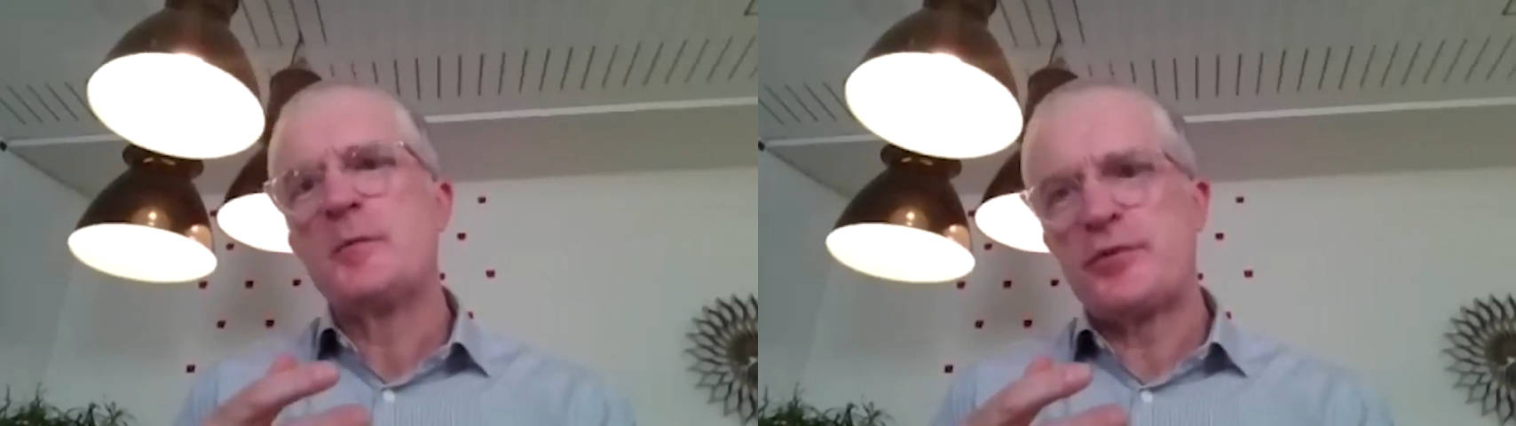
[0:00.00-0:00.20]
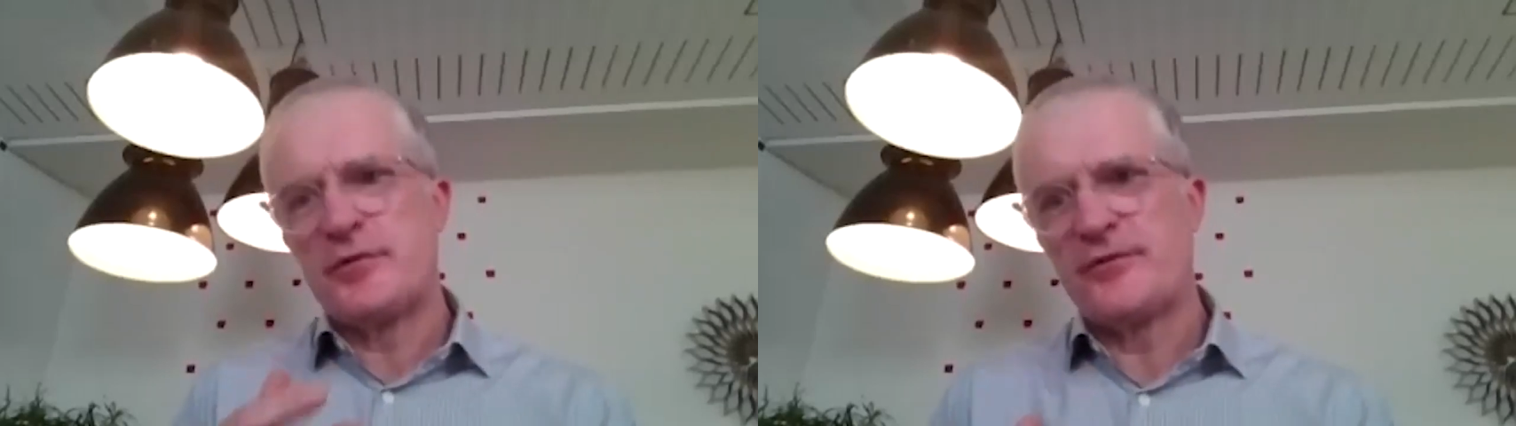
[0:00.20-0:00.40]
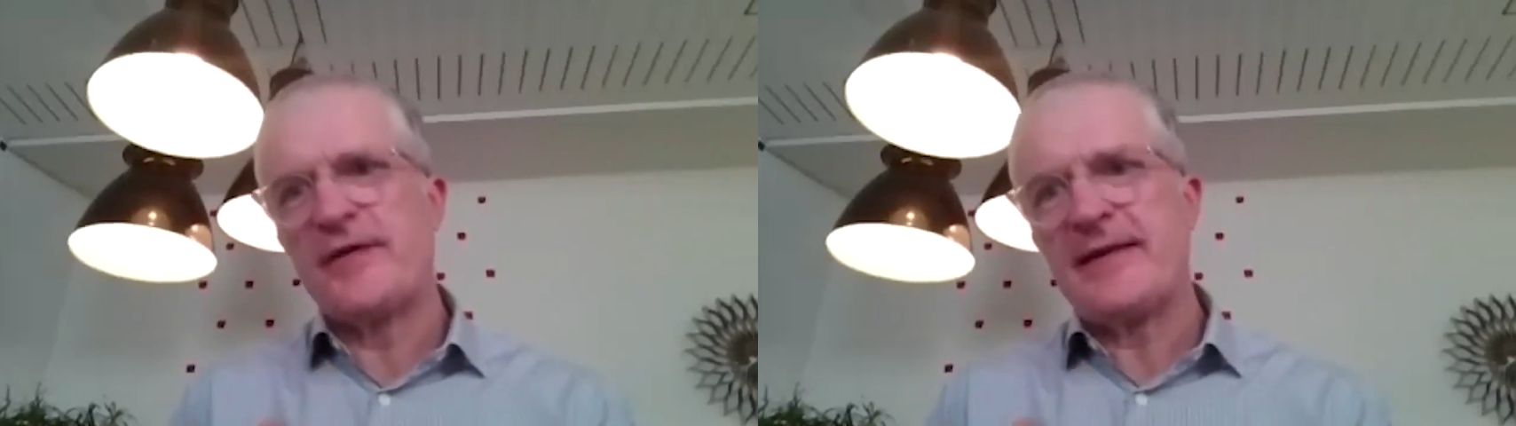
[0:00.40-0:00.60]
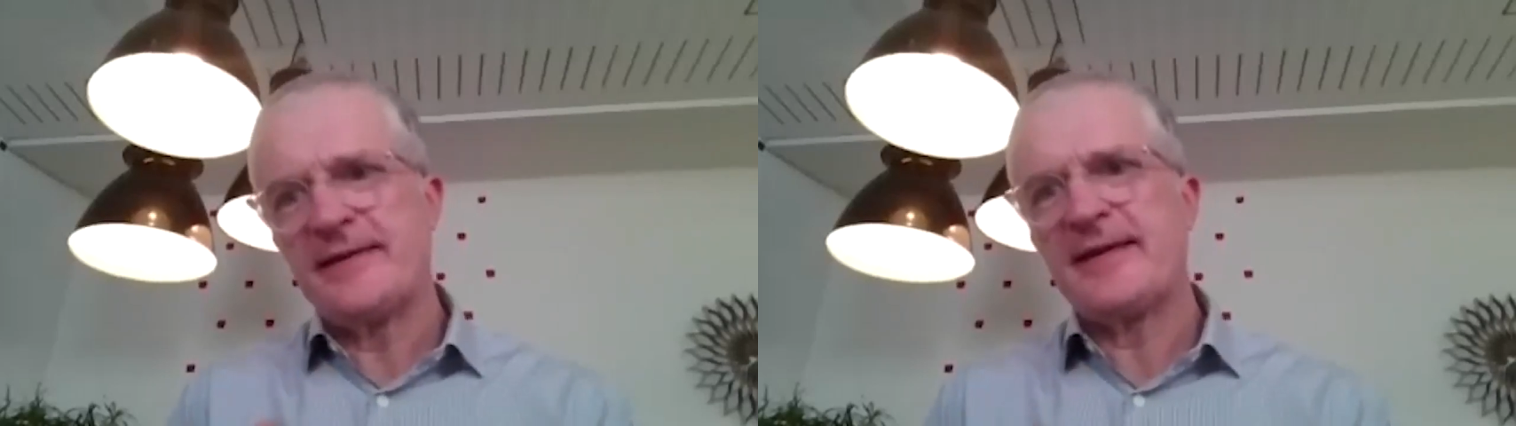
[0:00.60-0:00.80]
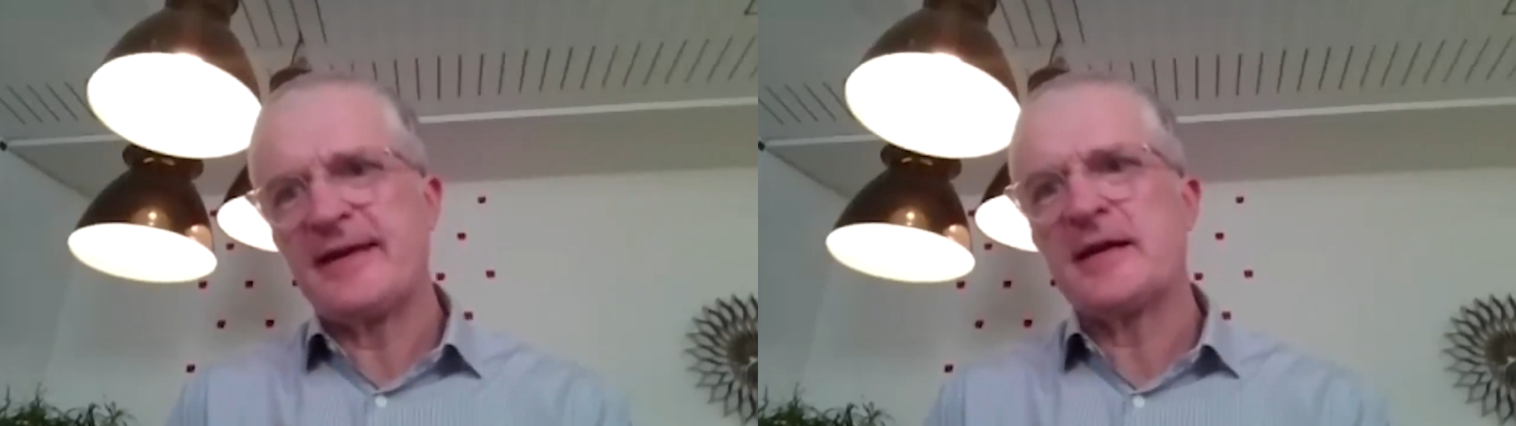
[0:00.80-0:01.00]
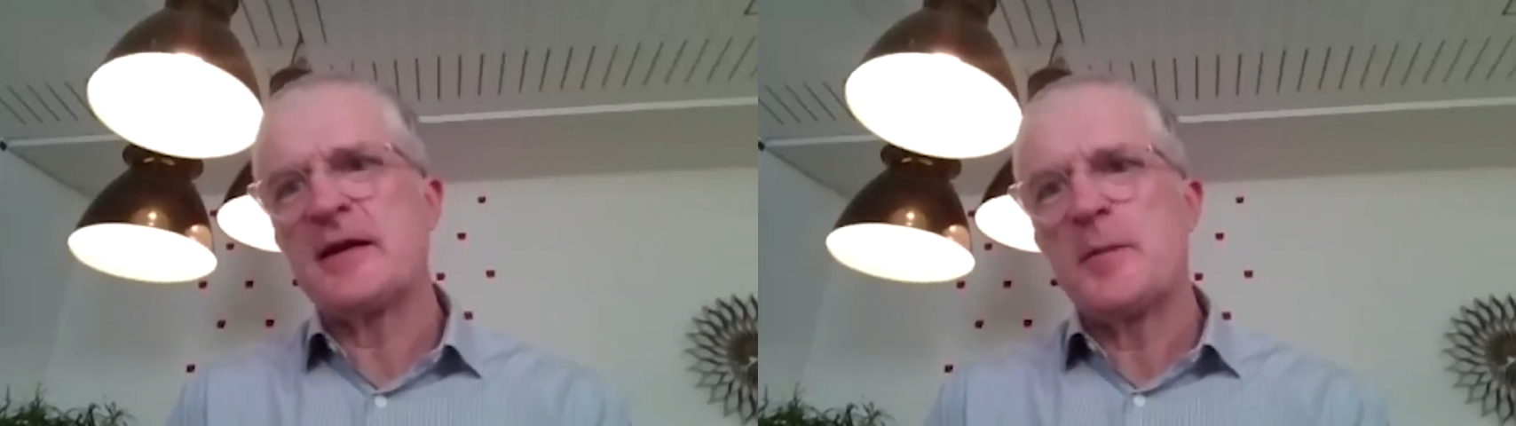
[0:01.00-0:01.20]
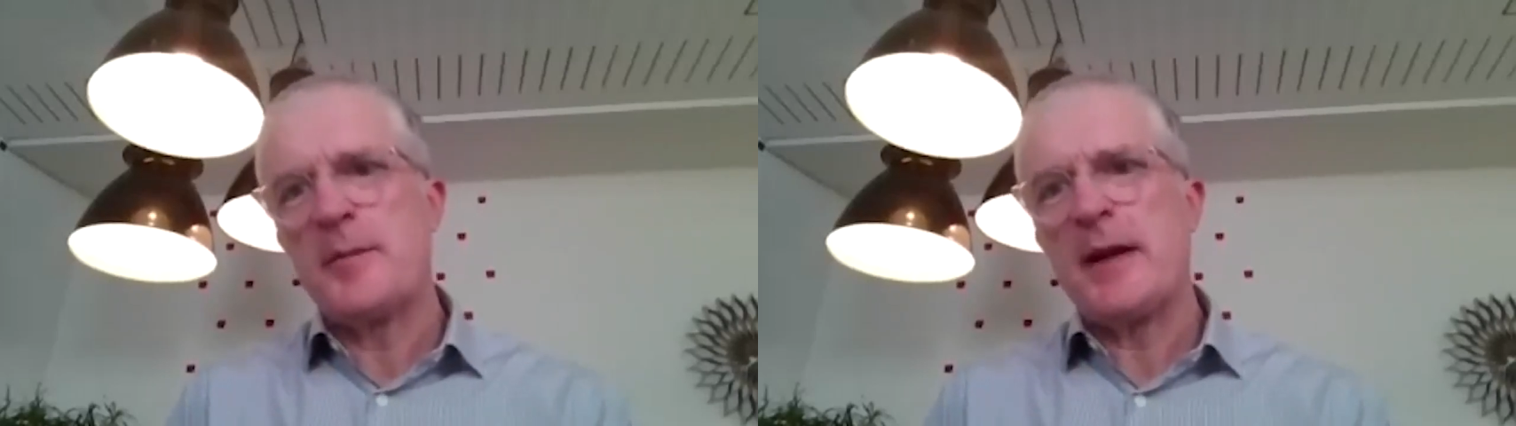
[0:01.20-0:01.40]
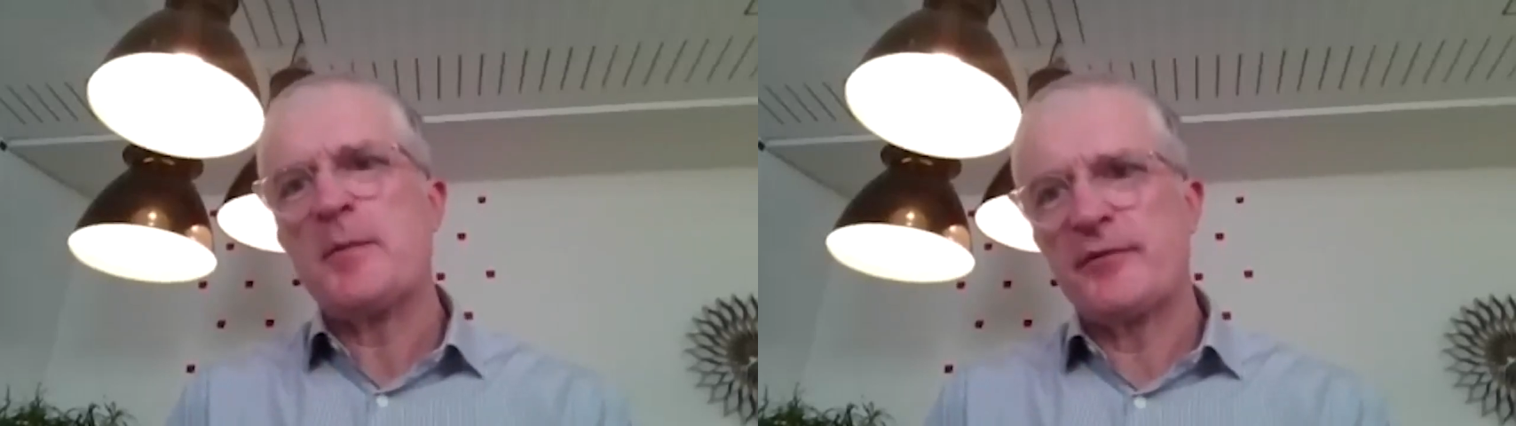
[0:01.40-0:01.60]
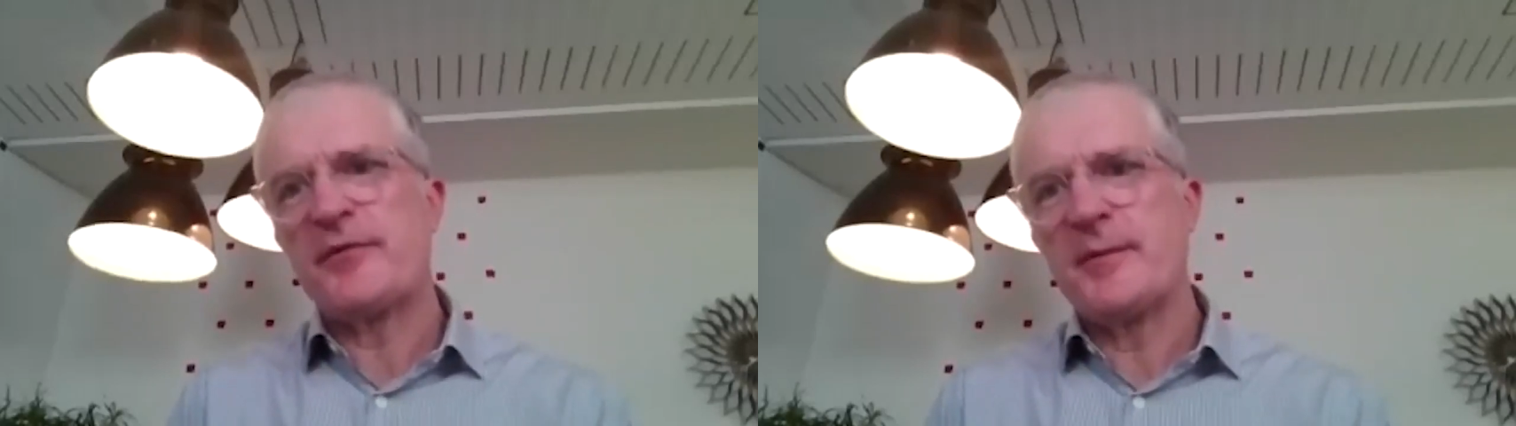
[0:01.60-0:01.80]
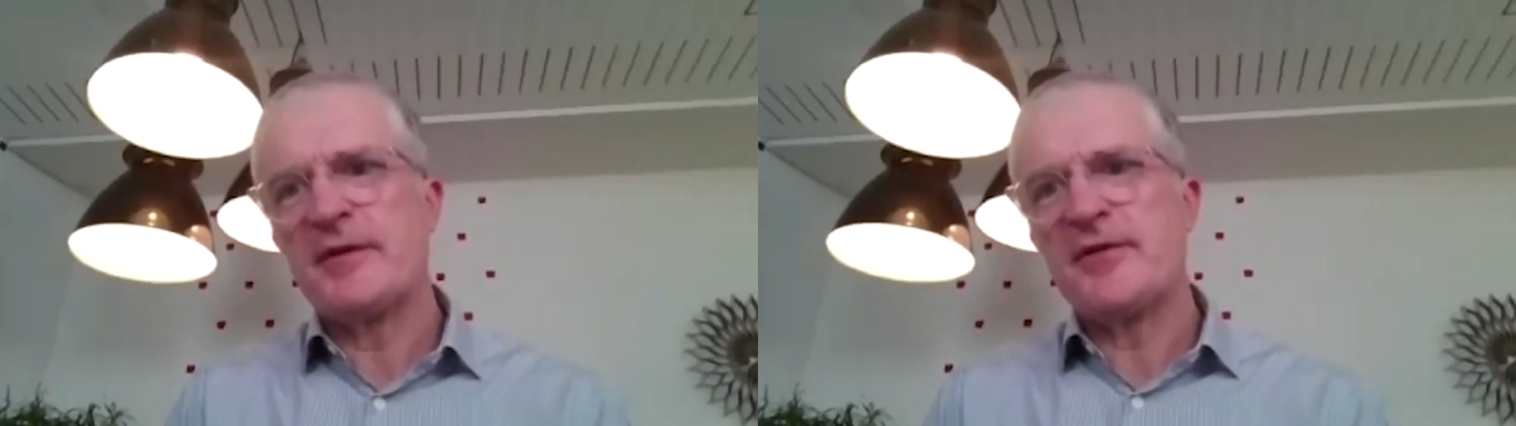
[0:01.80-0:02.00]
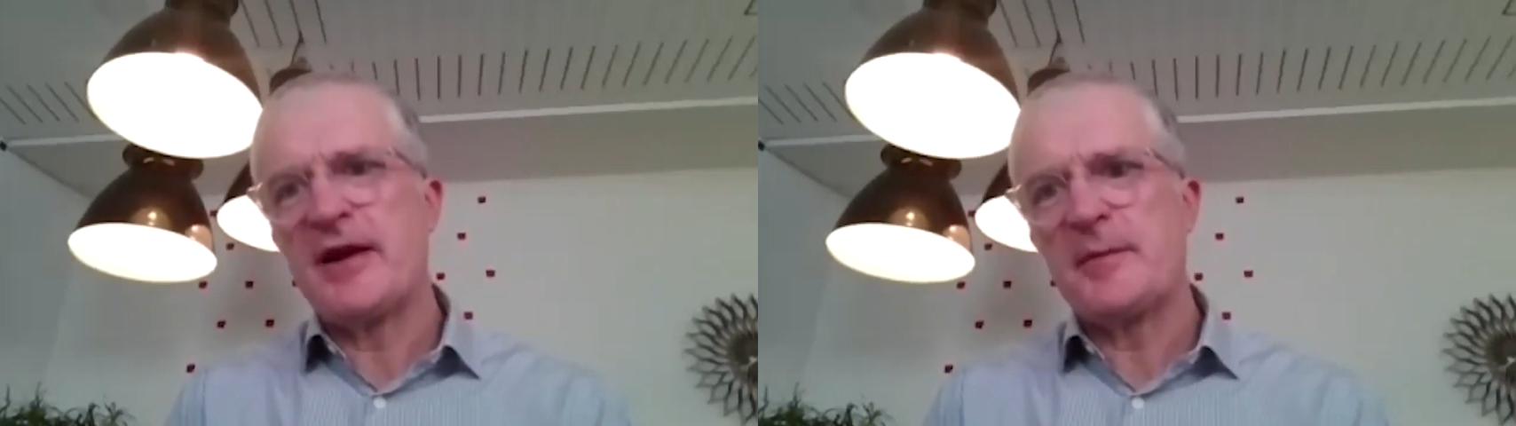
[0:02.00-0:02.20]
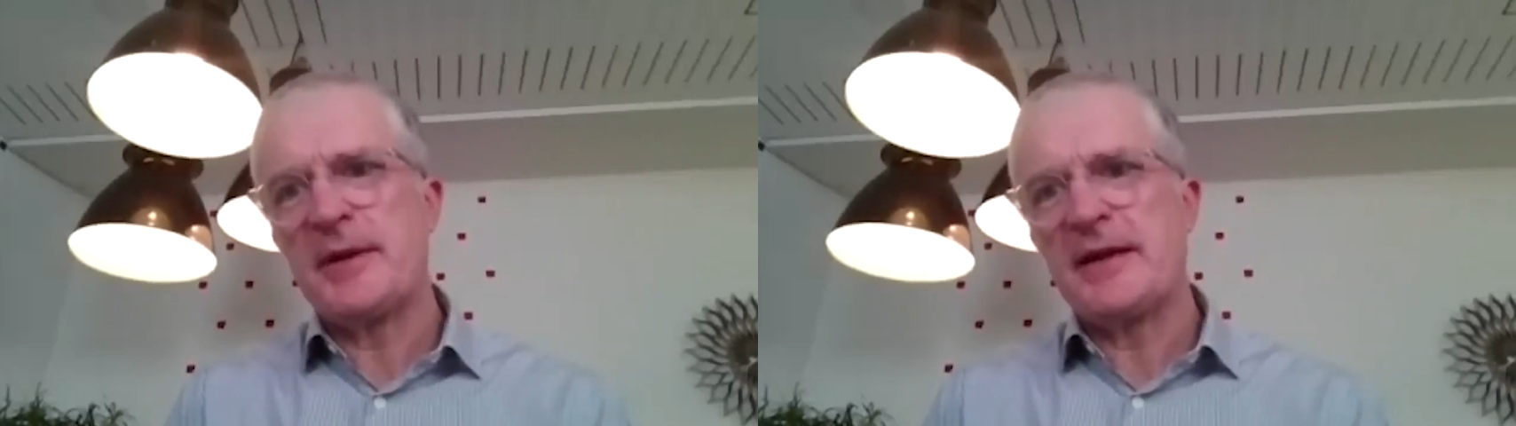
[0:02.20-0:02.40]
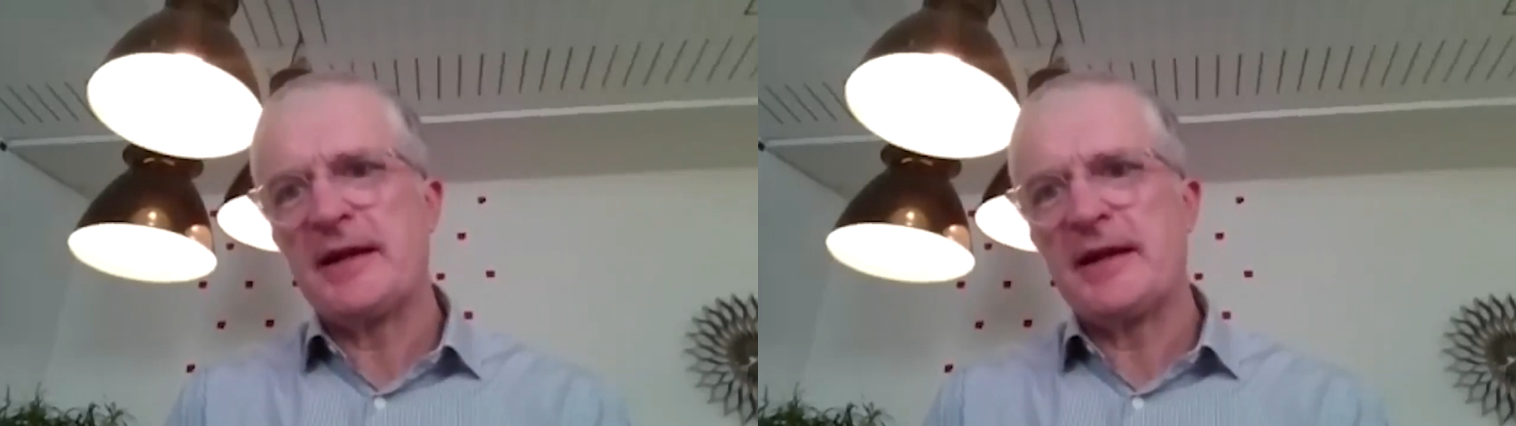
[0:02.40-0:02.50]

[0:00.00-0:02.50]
preventing people from developing